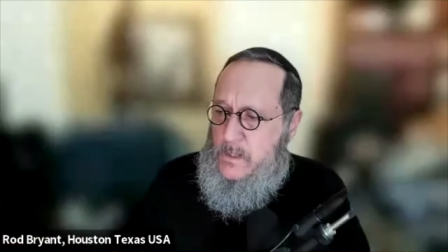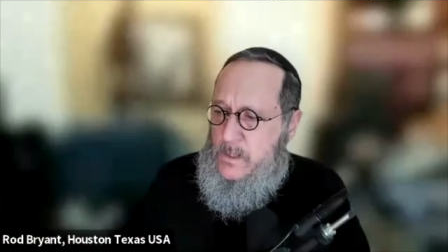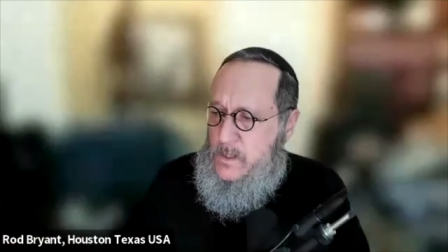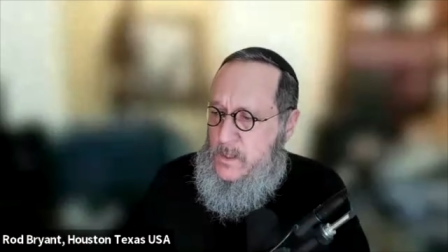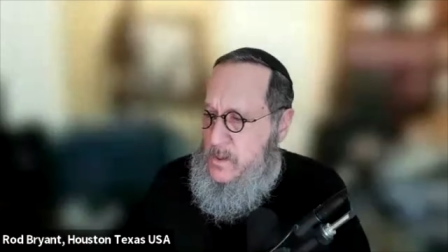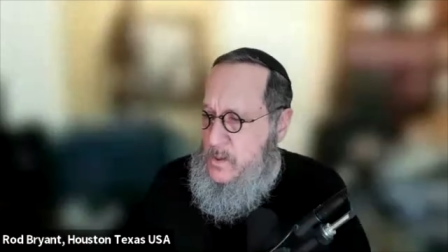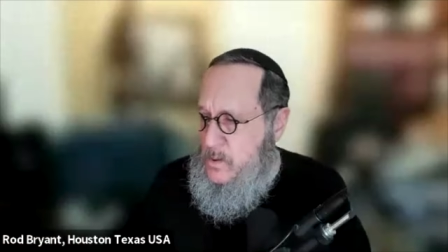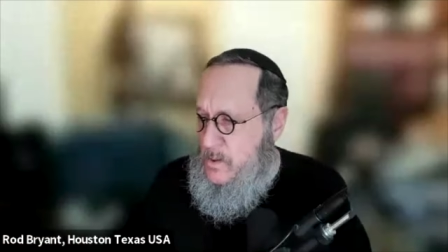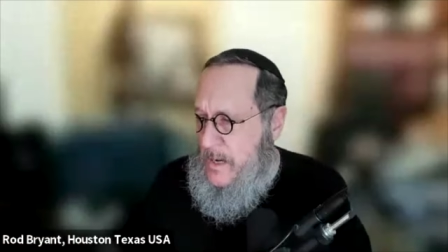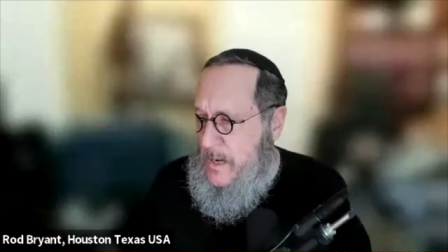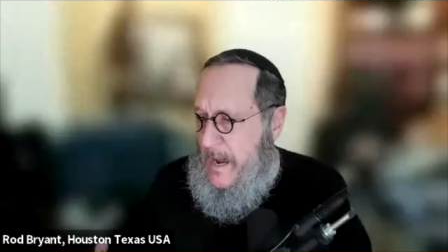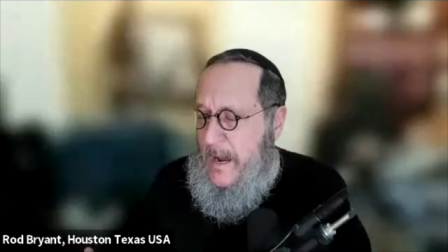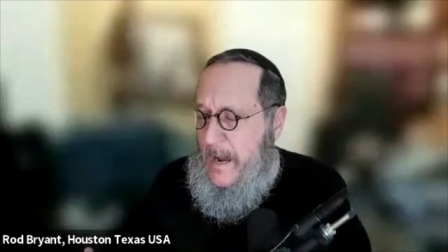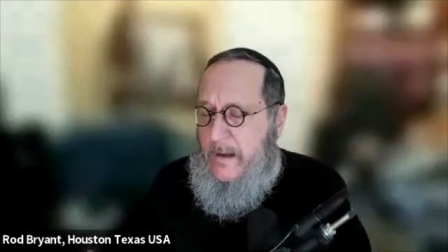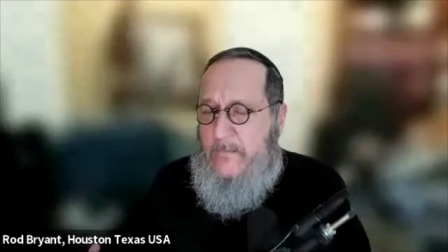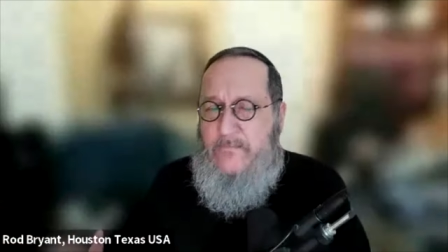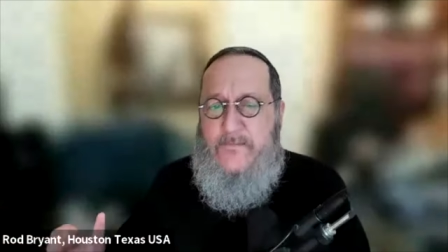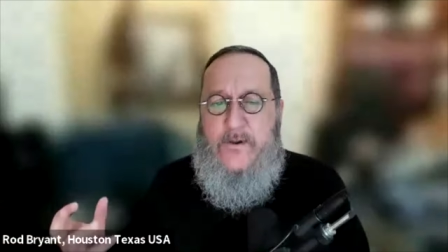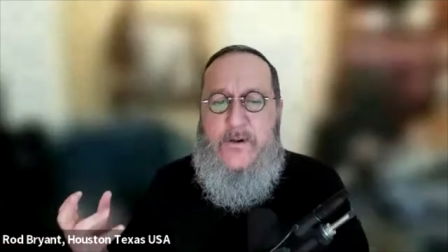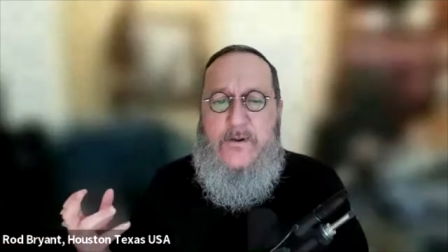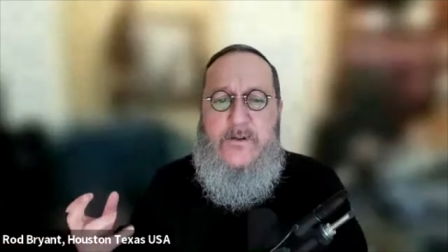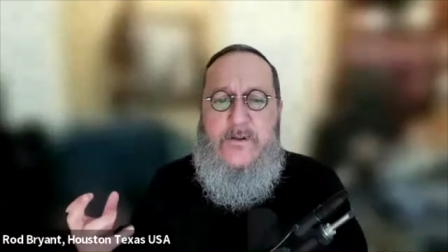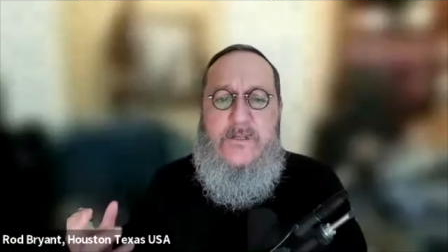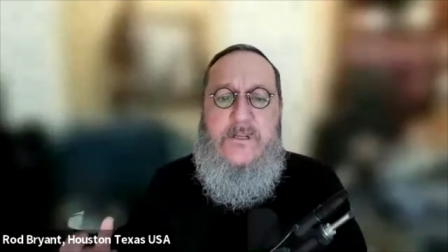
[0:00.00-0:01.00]
who have
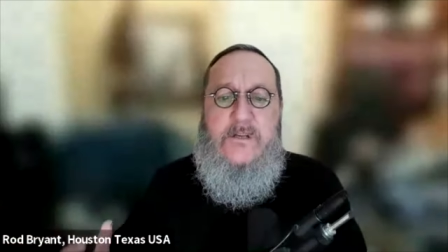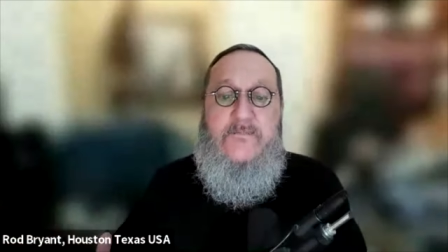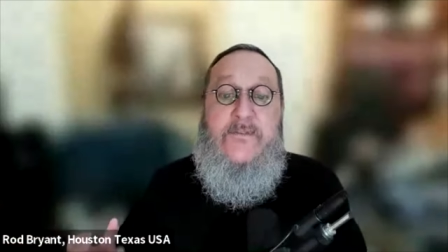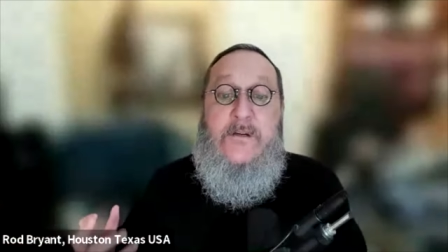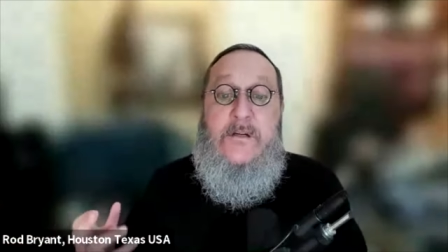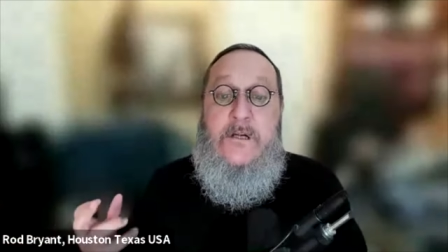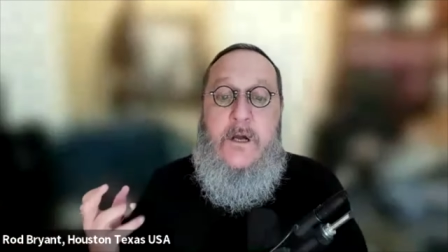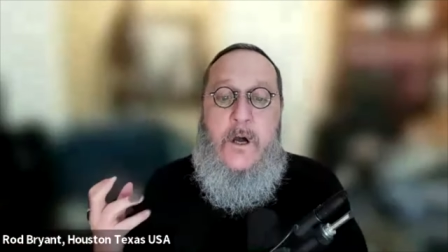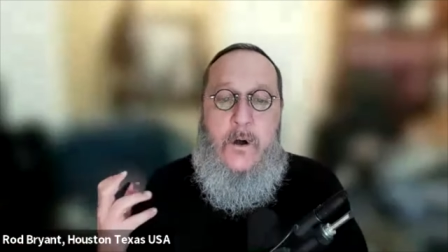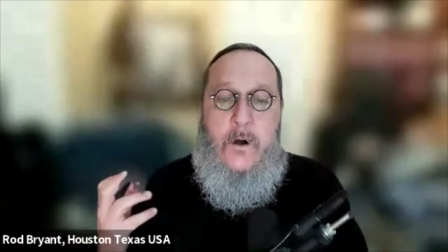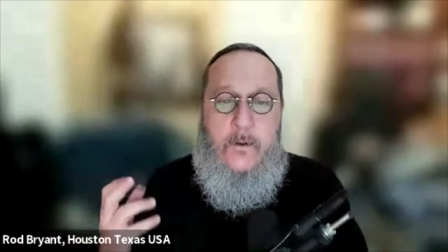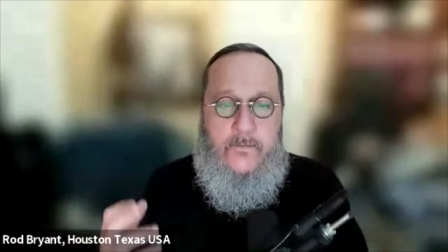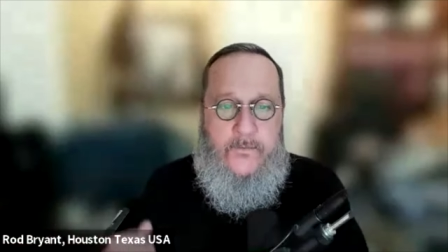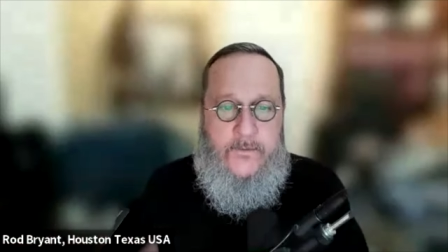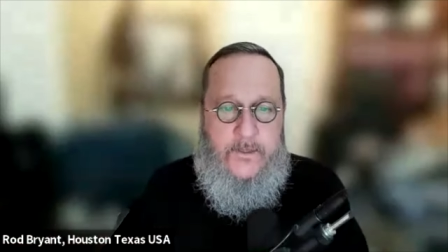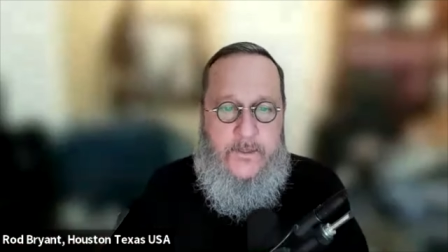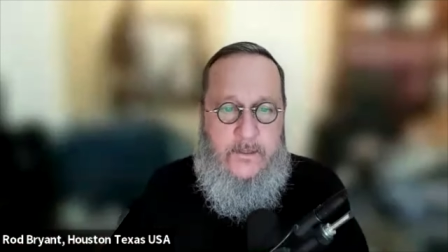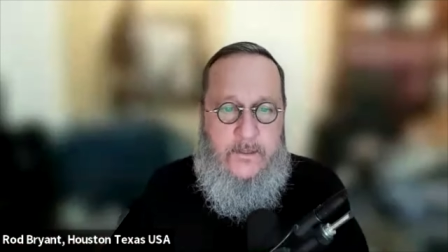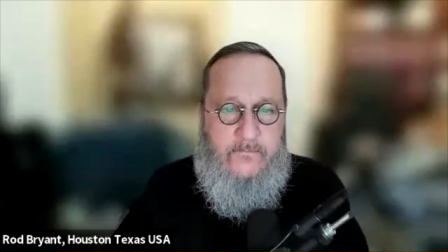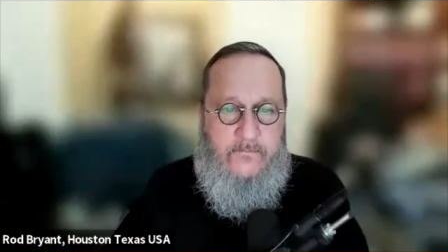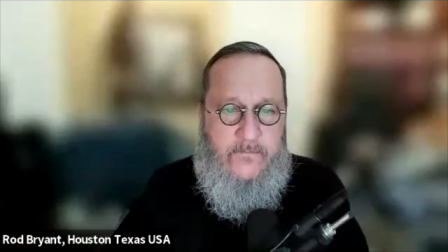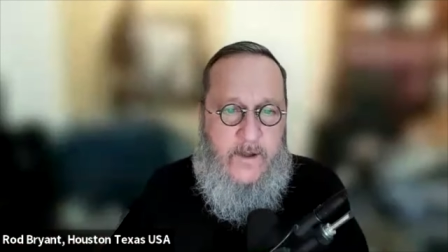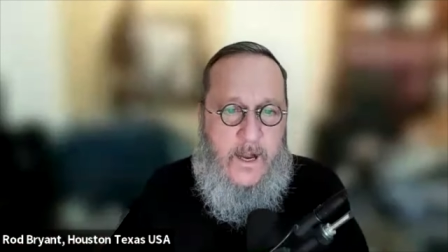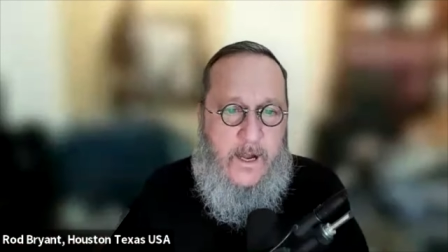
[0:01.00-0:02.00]
their difficult
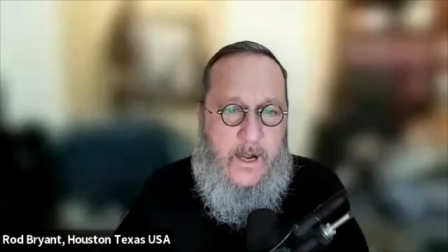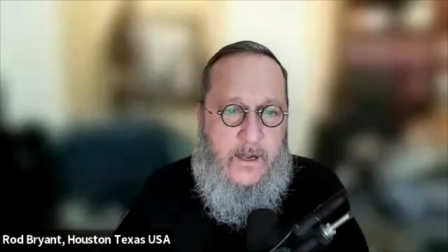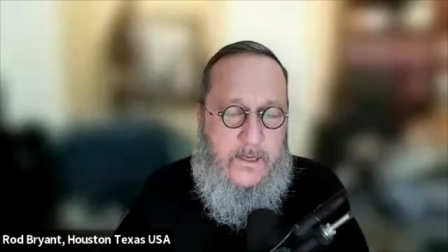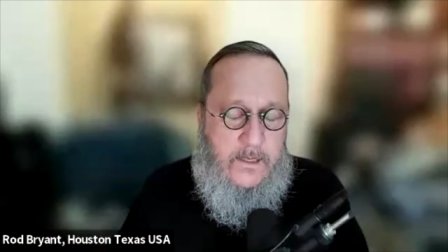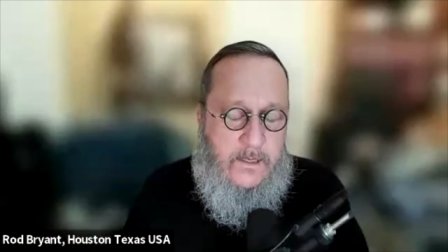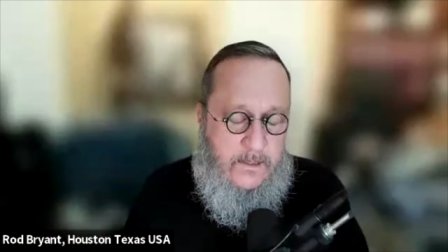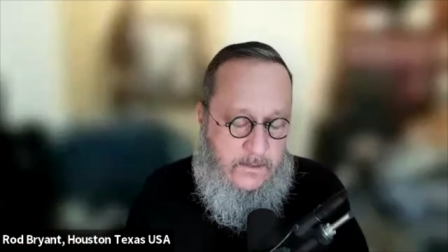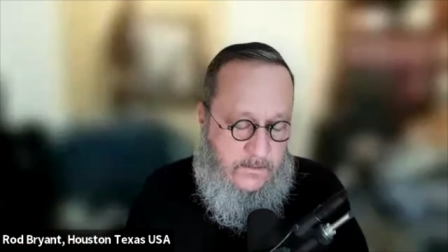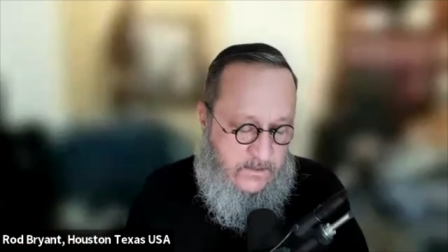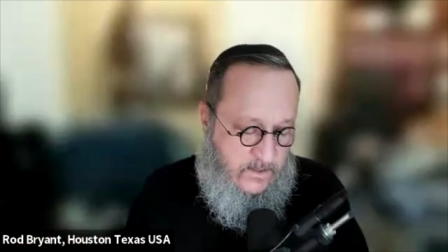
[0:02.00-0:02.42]
uh,